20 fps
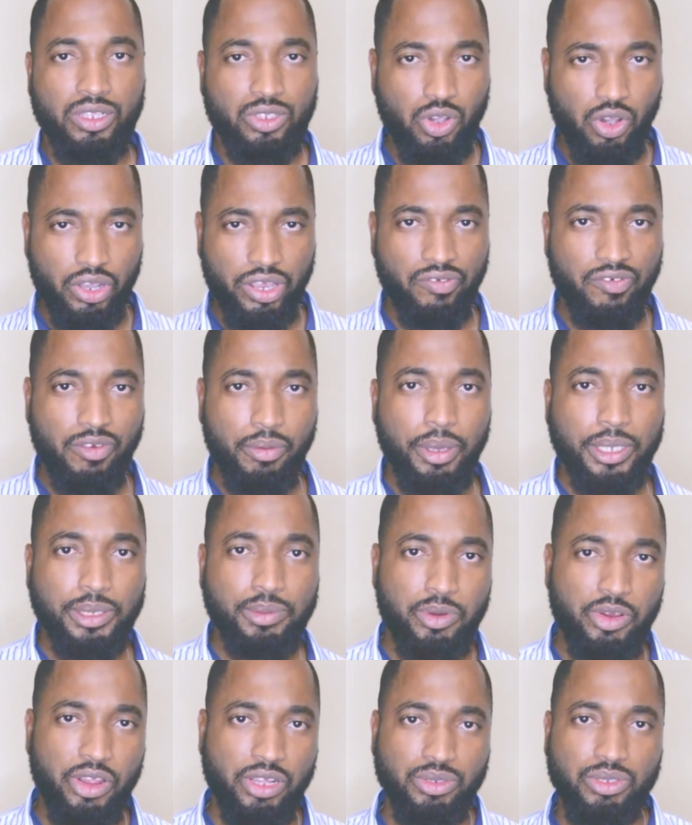talking from
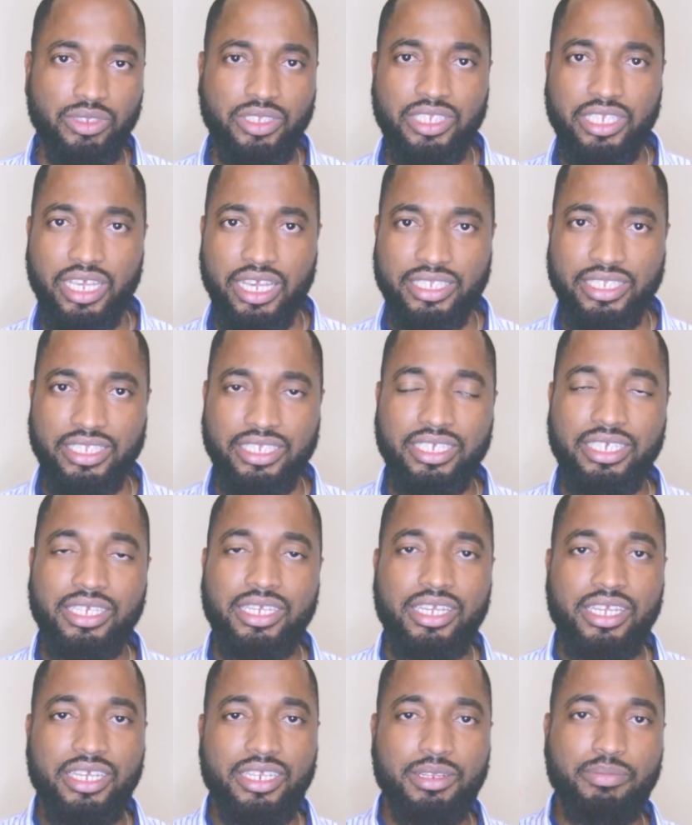experience with
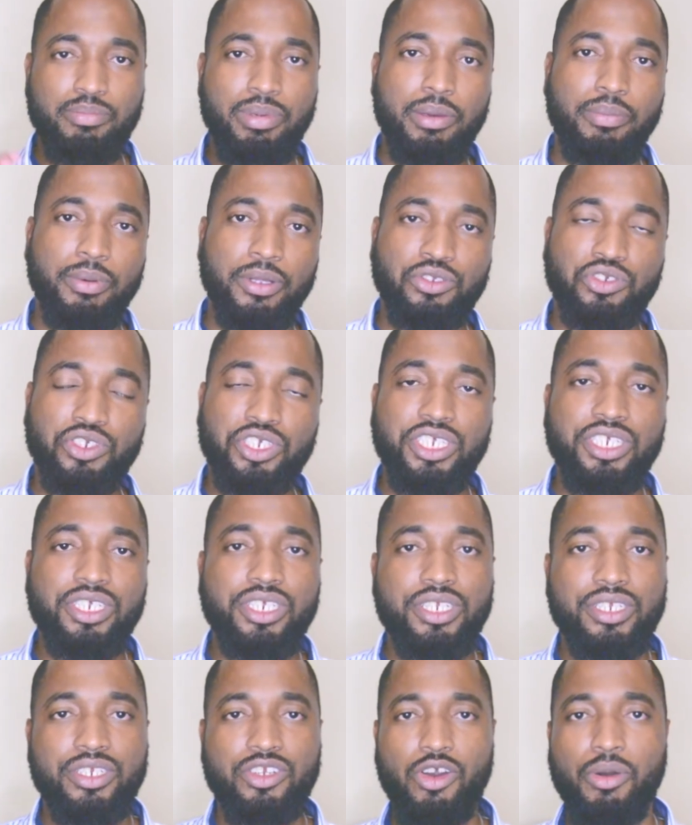CXC, the paper
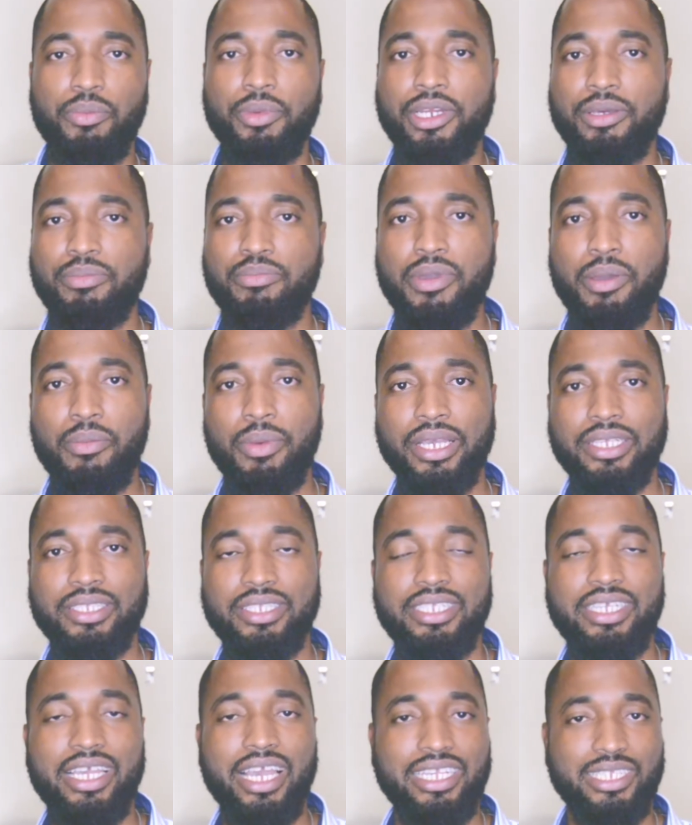3 normally
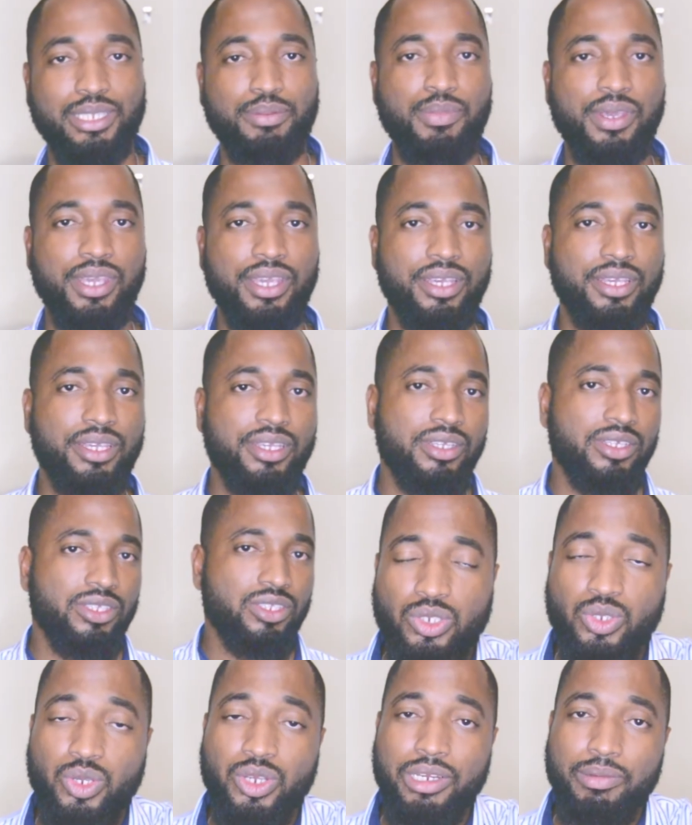mimics the SBA.
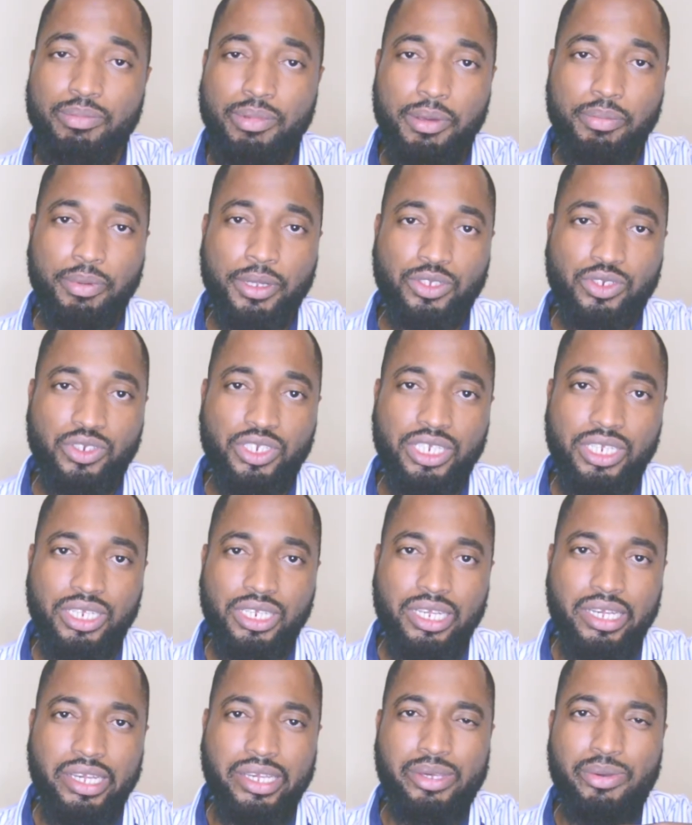So in the paper
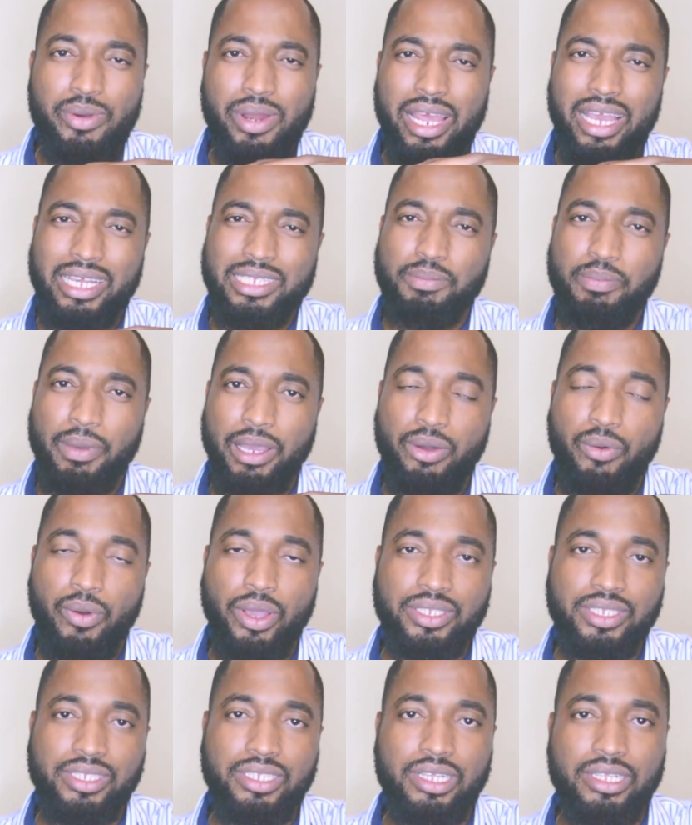3, you will expect
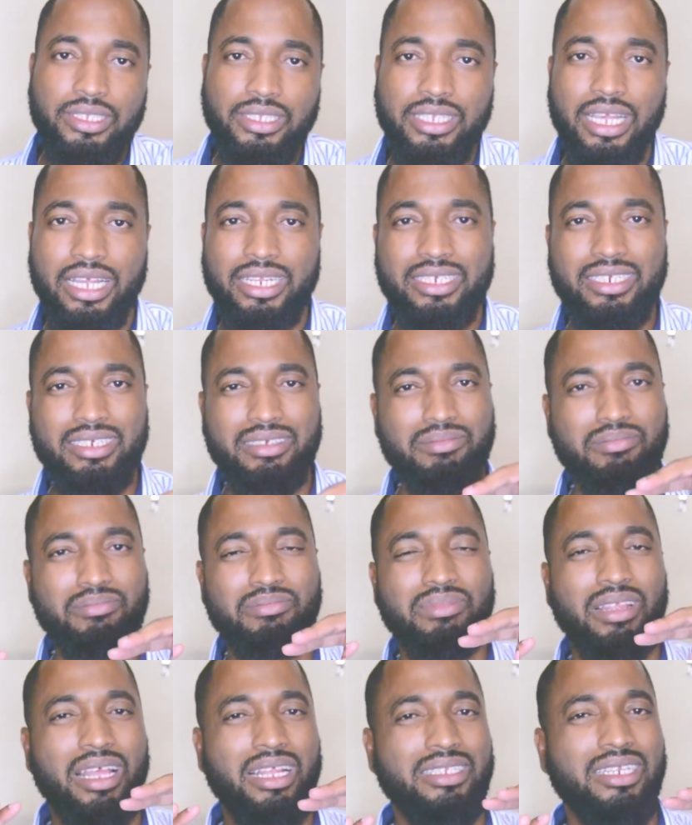questions that
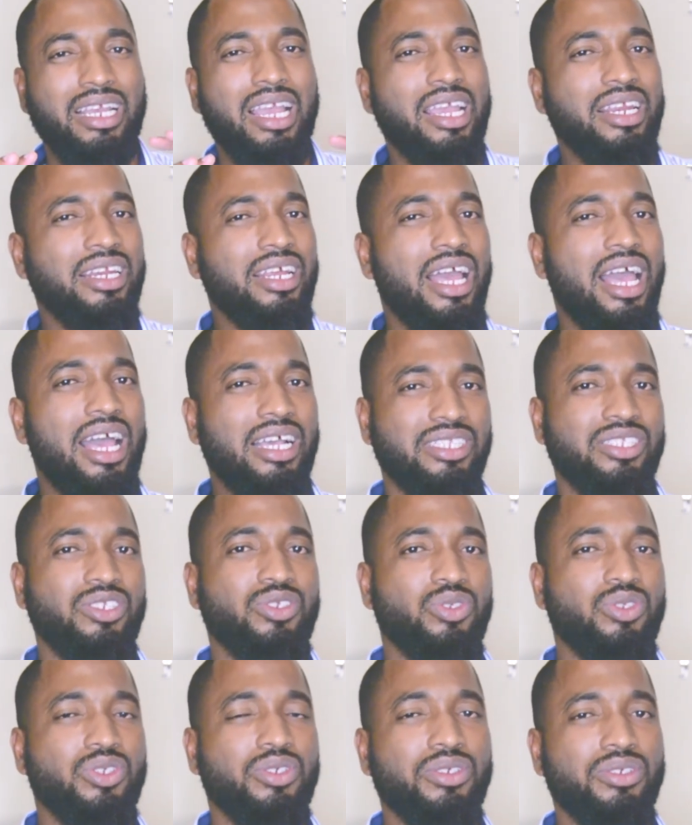kind of
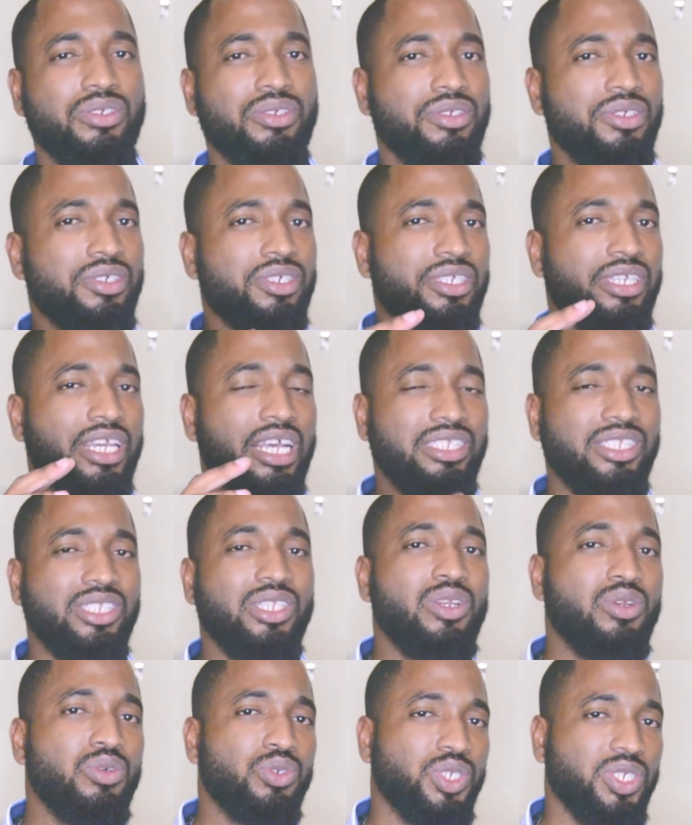asking you to get
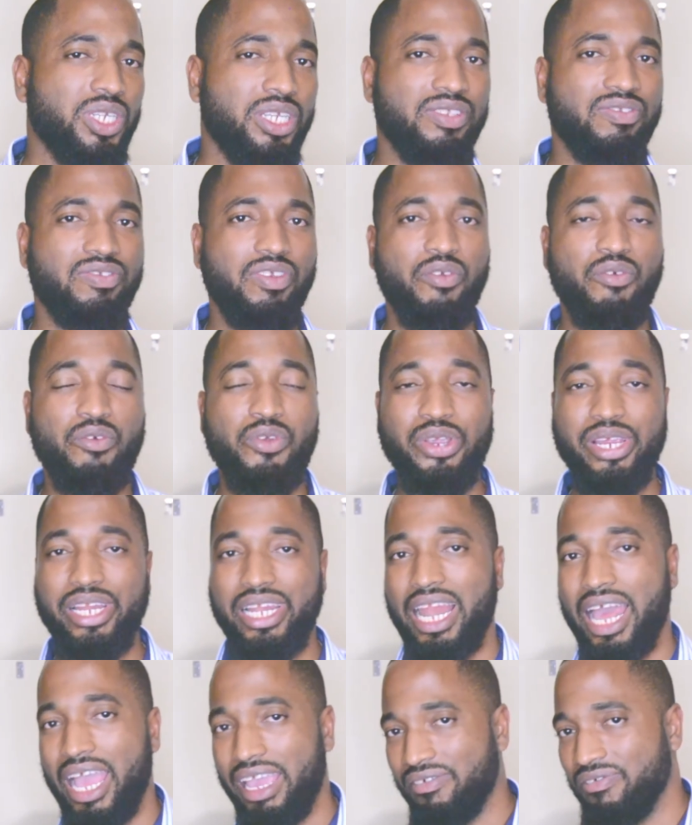solutions for
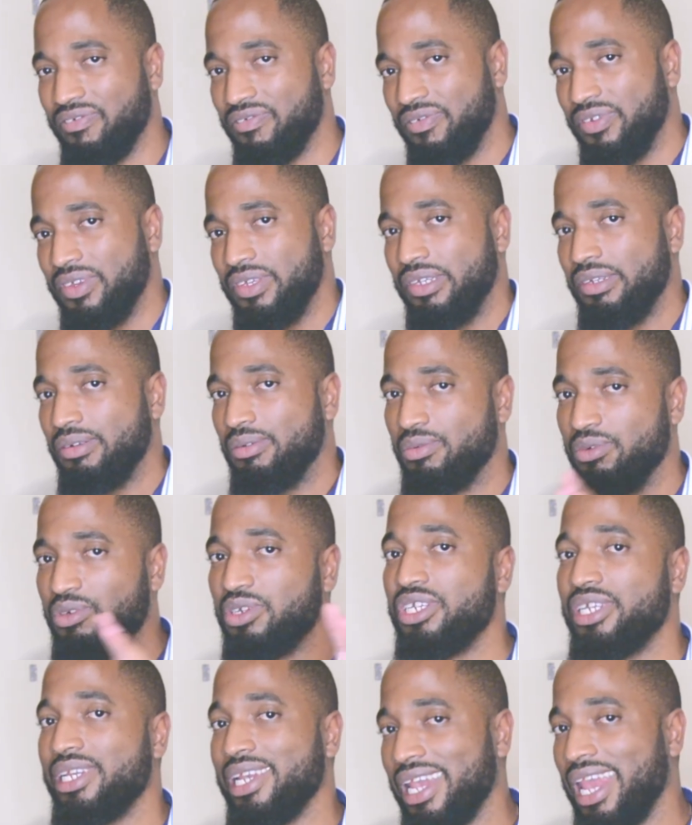real
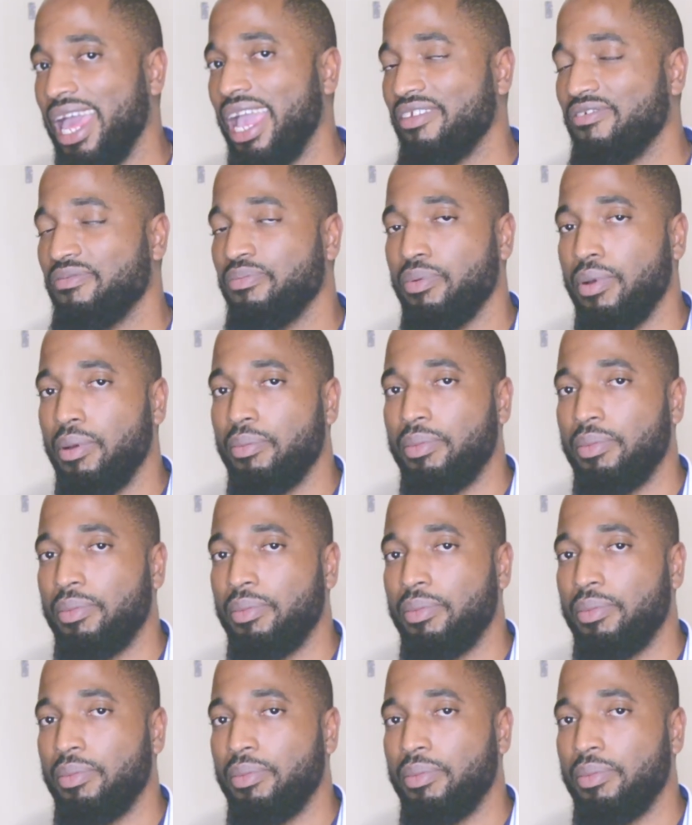life